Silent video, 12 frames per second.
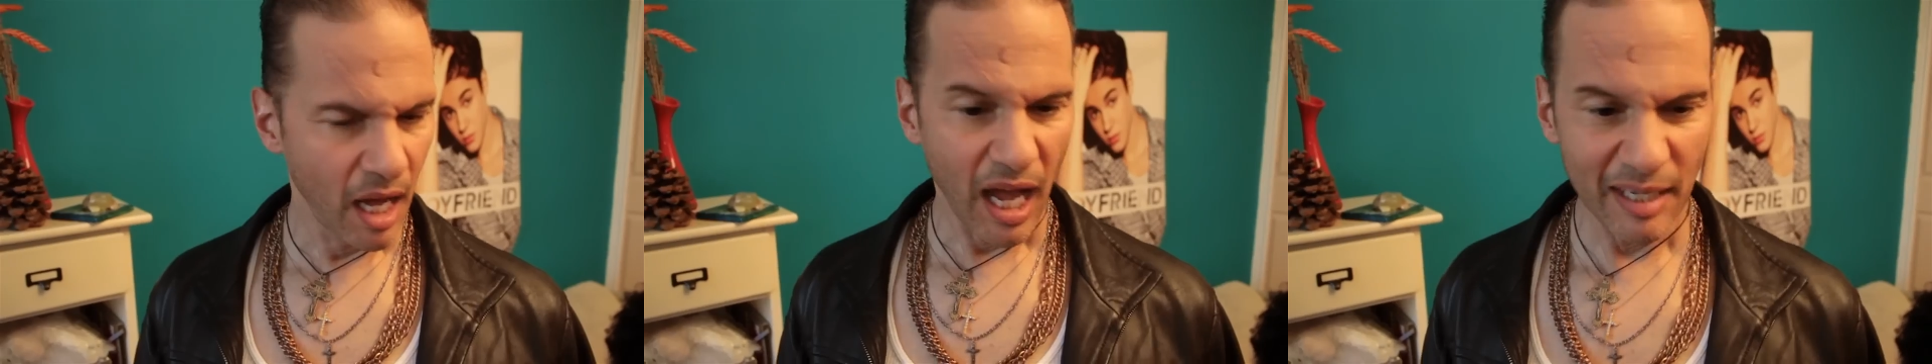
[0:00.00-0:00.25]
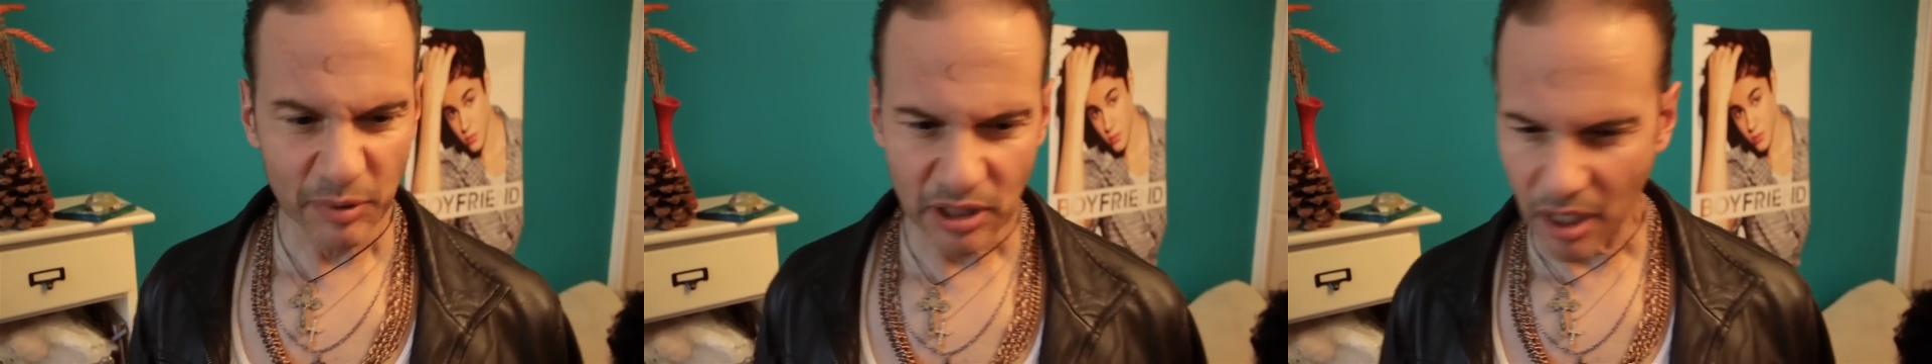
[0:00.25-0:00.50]

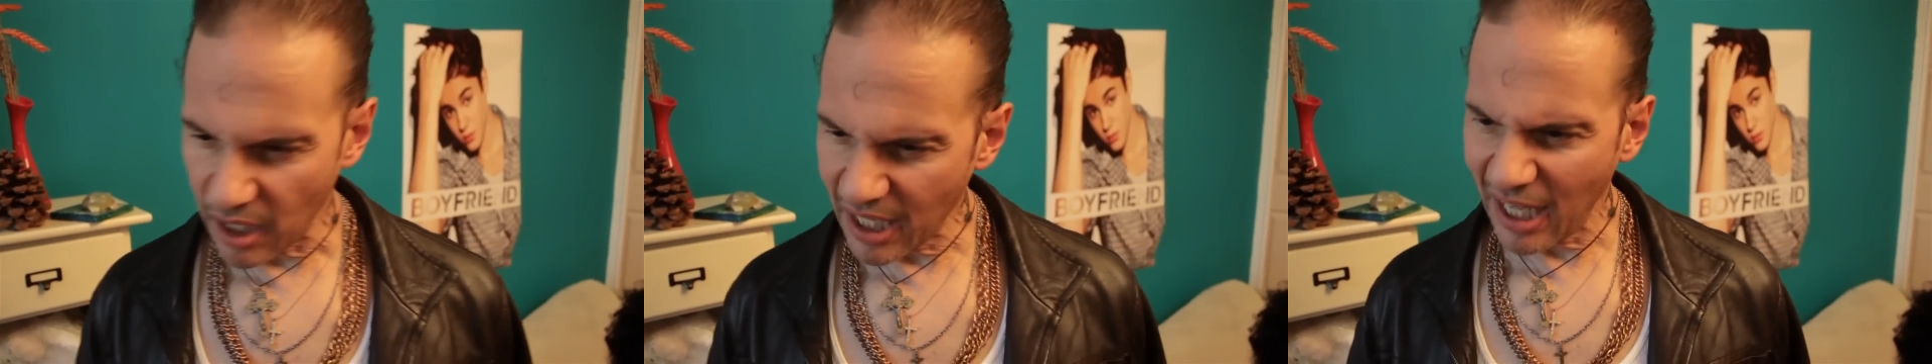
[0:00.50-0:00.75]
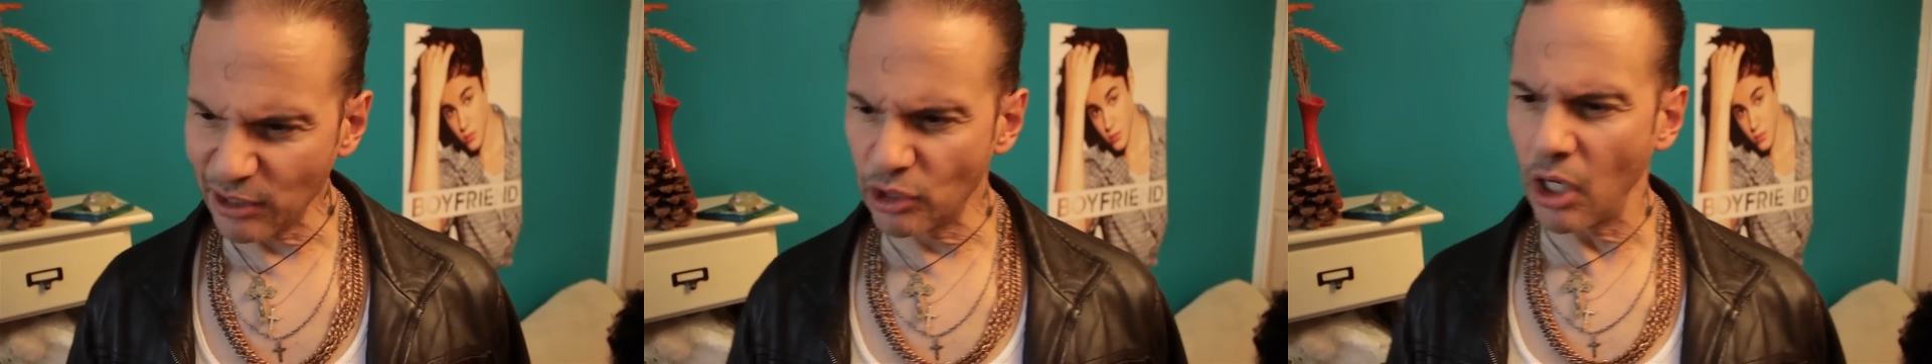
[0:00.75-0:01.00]
I'm sorry,
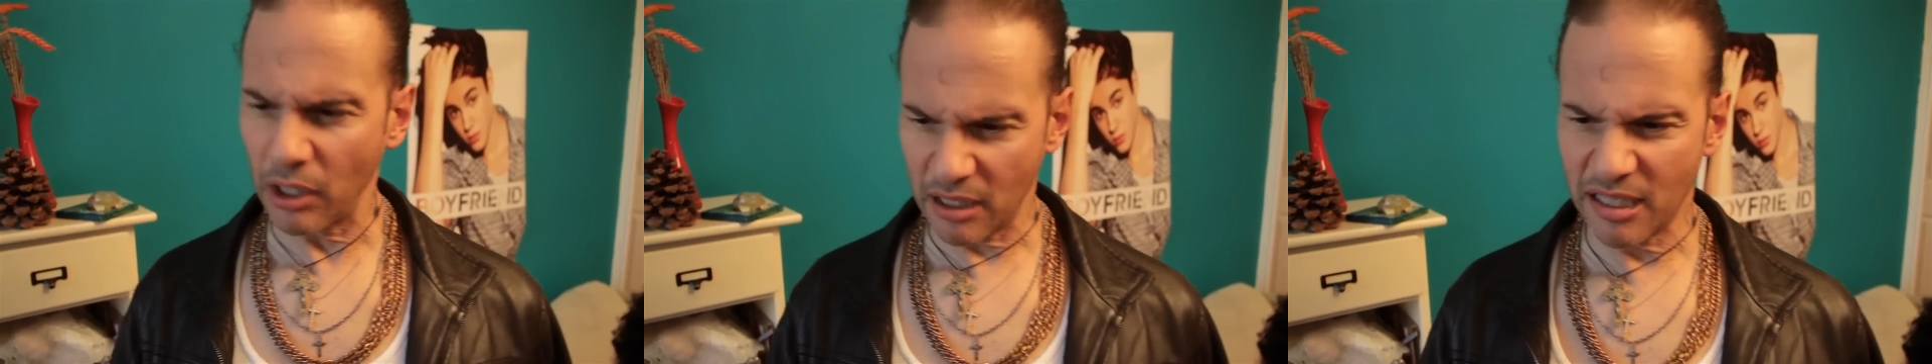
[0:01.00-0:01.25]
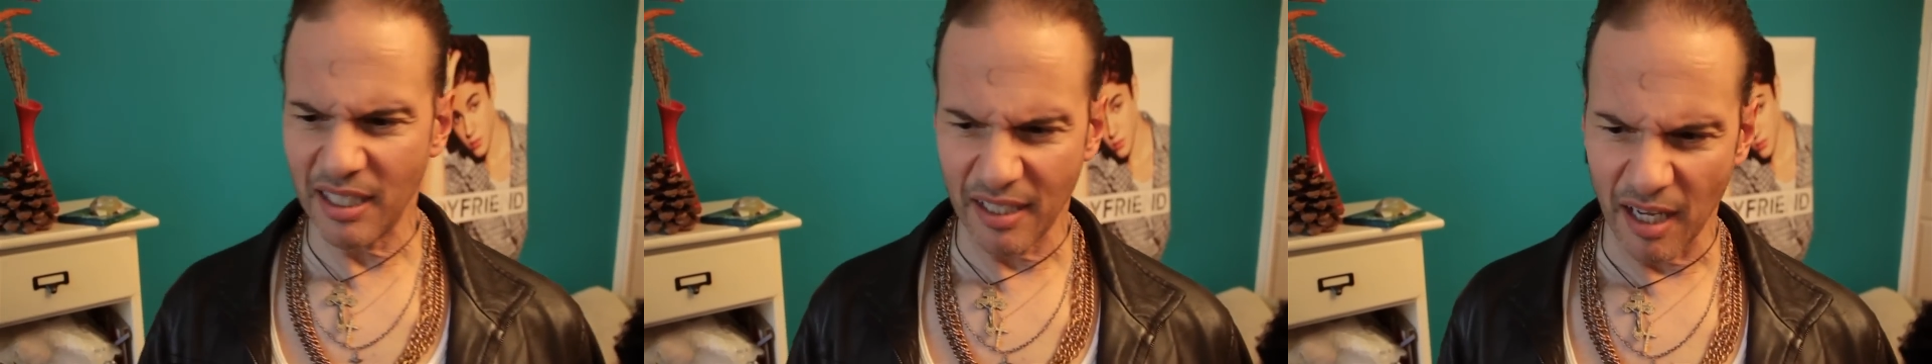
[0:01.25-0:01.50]
I don't
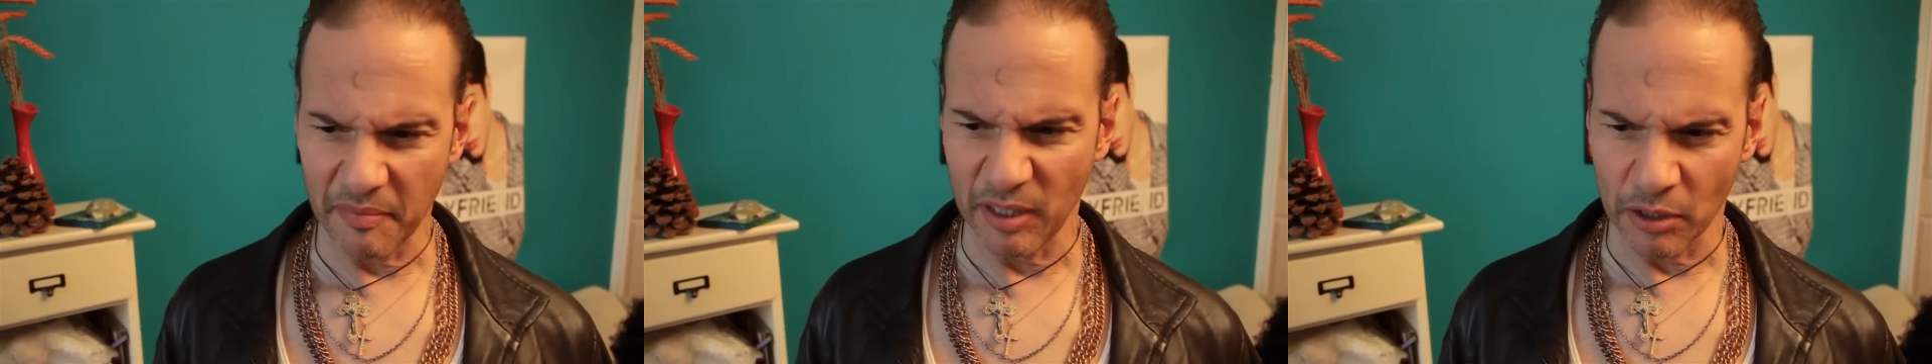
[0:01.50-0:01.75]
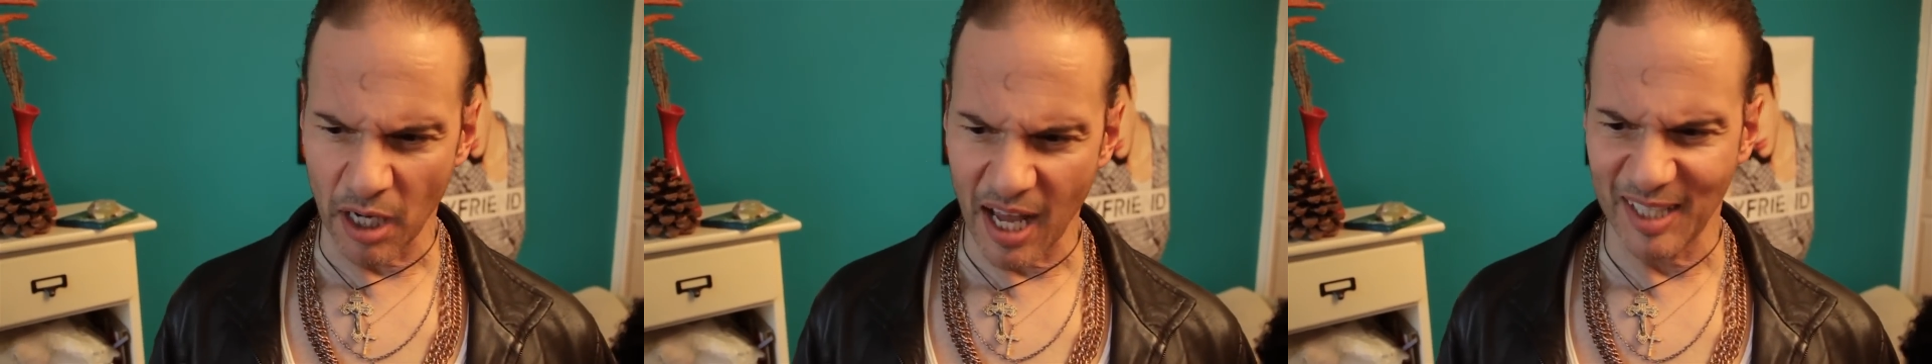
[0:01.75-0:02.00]
think I'm
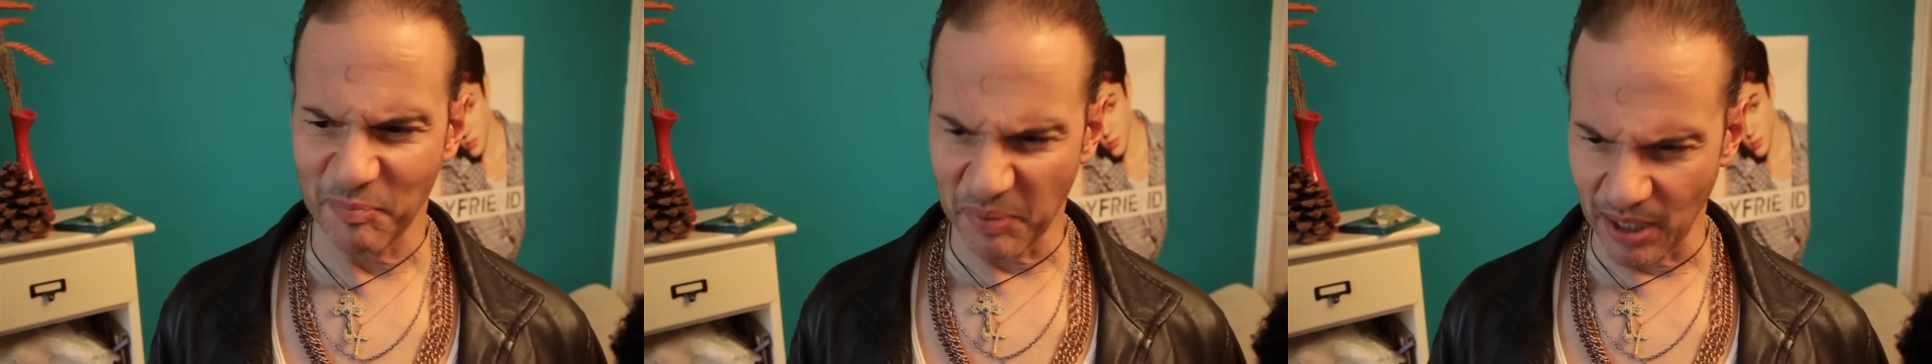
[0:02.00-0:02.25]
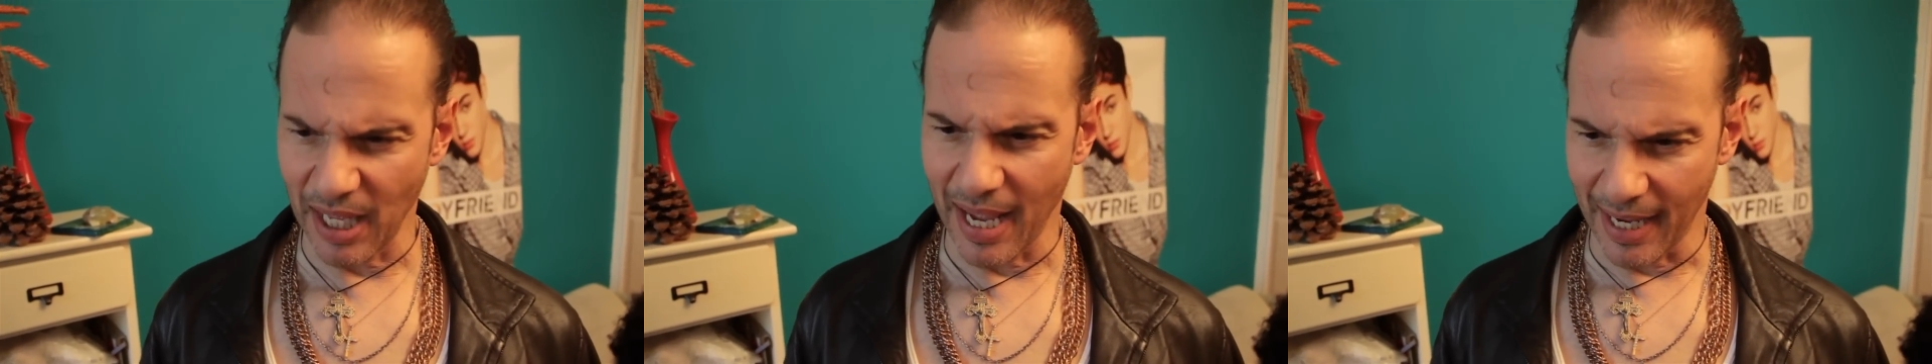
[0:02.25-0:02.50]
in right
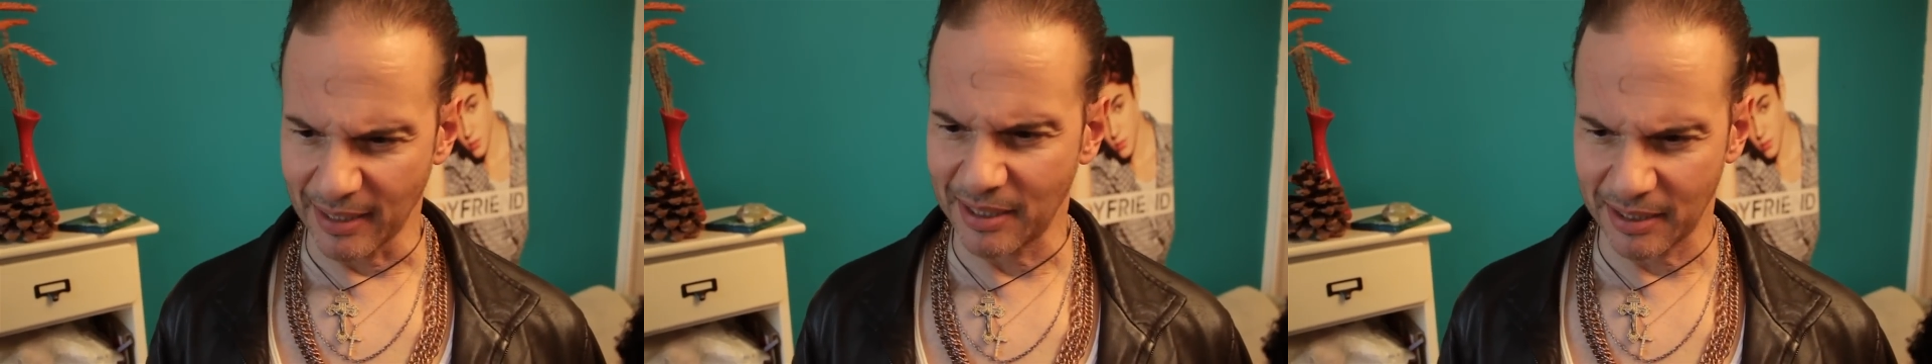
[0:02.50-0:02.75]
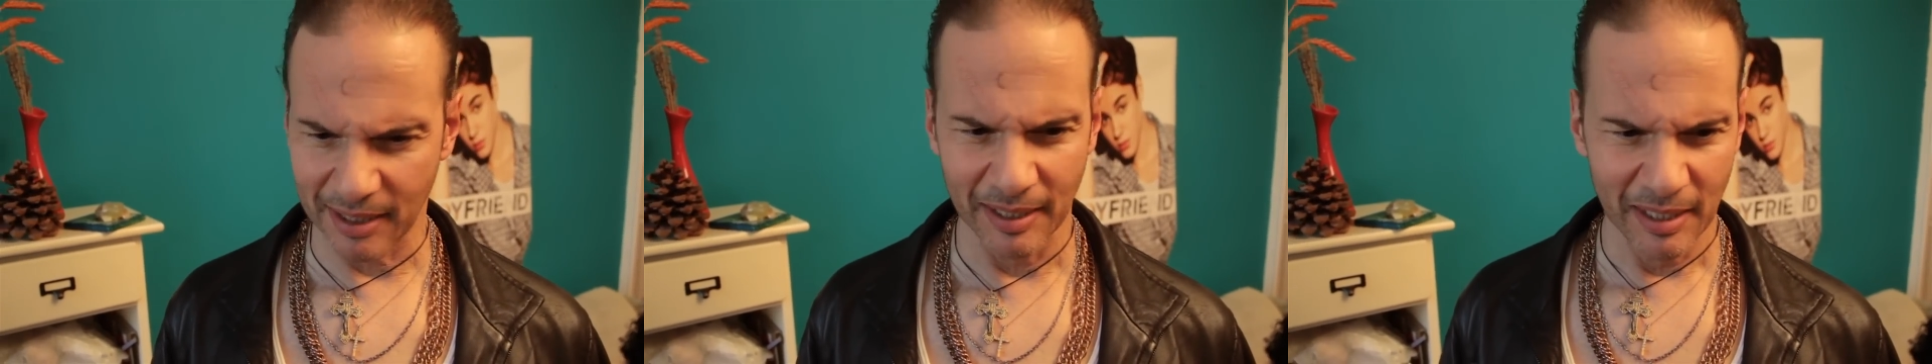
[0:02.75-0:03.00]

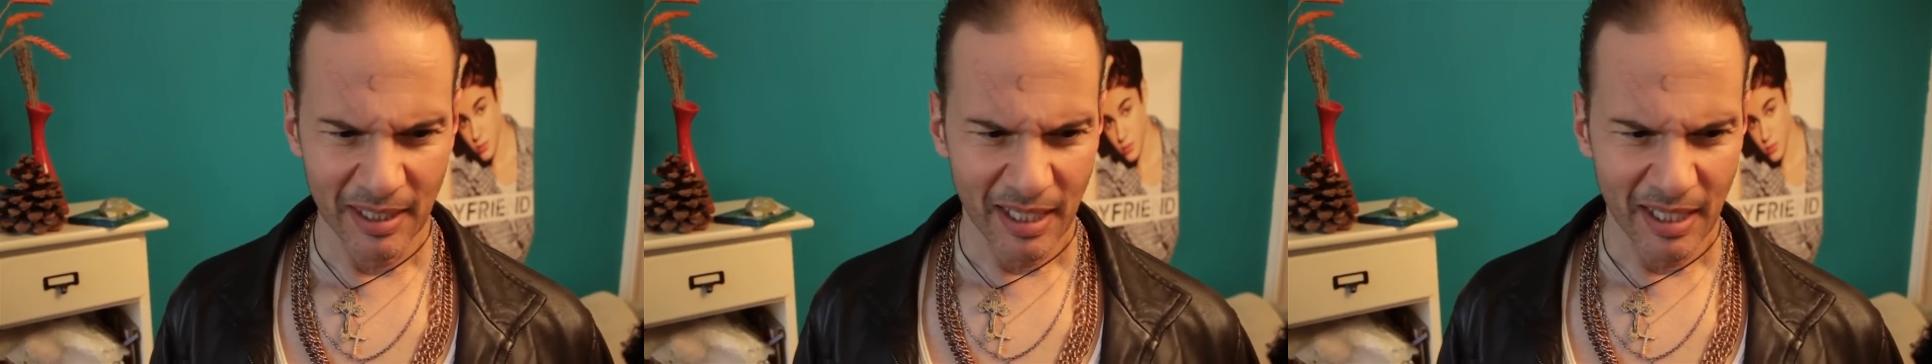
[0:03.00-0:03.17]
place.